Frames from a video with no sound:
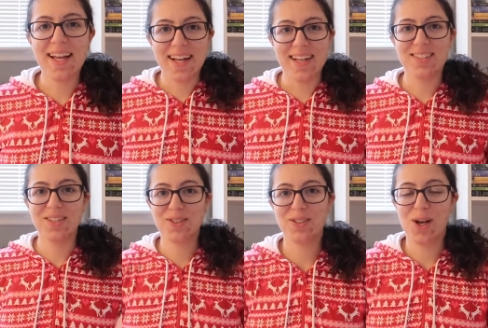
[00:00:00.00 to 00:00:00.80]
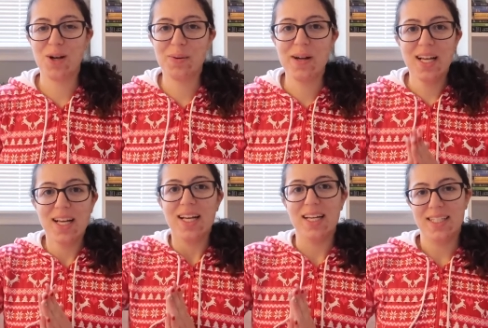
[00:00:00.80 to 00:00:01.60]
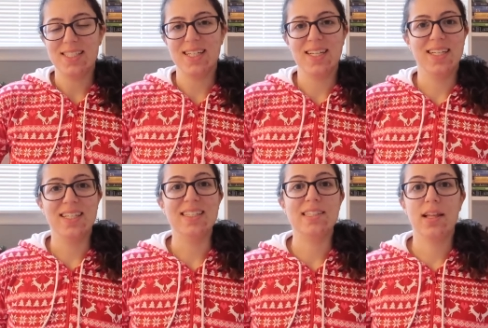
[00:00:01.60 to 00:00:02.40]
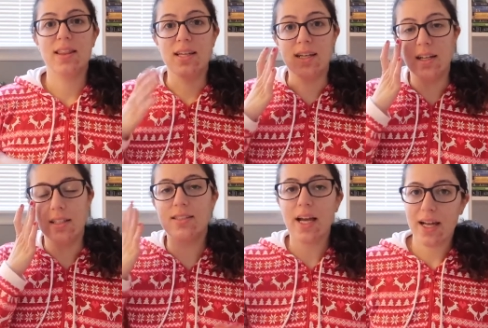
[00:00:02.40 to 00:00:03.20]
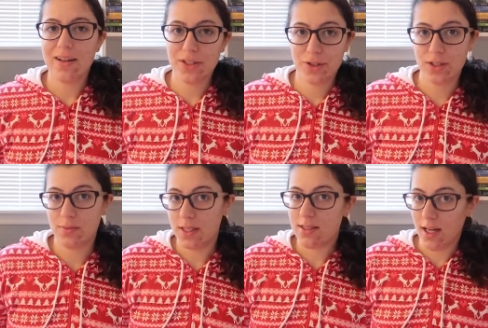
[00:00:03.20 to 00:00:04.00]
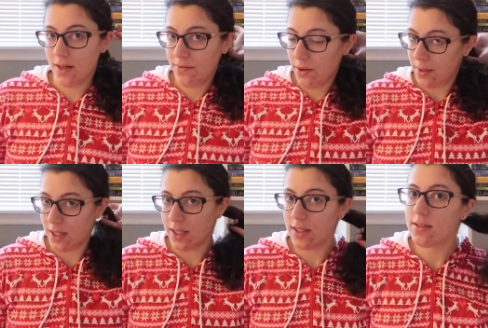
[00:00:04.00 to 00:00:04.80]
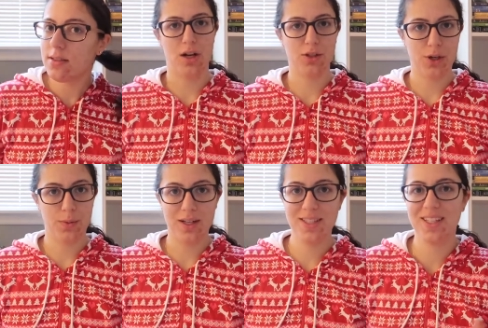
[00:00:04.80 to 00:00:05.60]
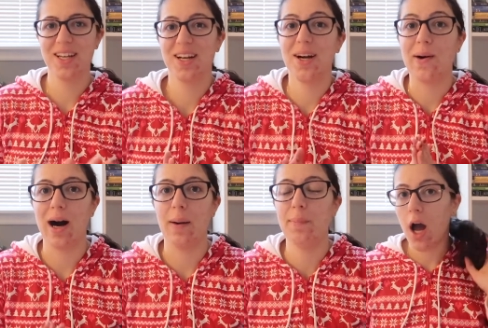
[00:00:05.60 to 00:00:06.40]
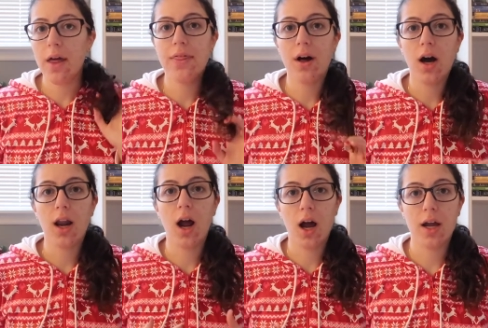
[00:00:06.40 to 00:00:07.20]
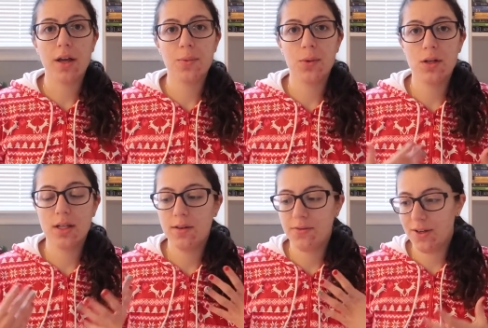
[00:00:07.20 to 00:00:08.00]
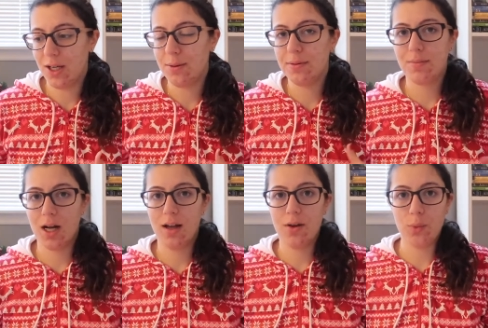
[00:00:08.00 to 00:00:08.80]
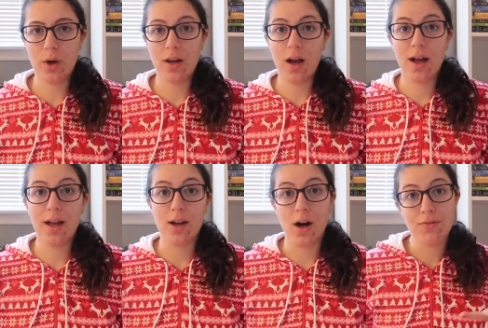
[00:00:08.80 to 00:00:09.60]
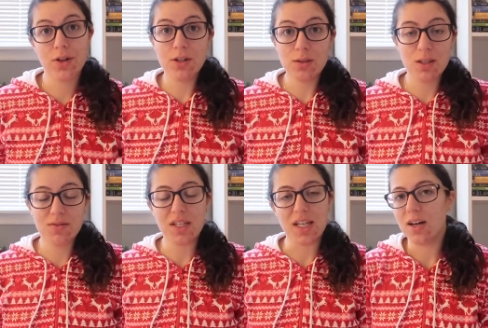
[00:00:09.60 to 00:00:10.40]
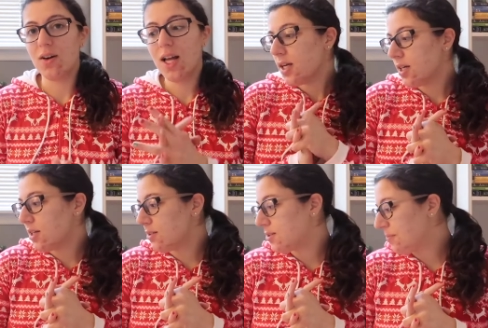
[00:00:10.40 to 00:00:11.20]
Hey guys, so it is the day after Christmas that I'm filming this. Not sure when it's gonna go up. I thought I would film my what I got for Christmas video because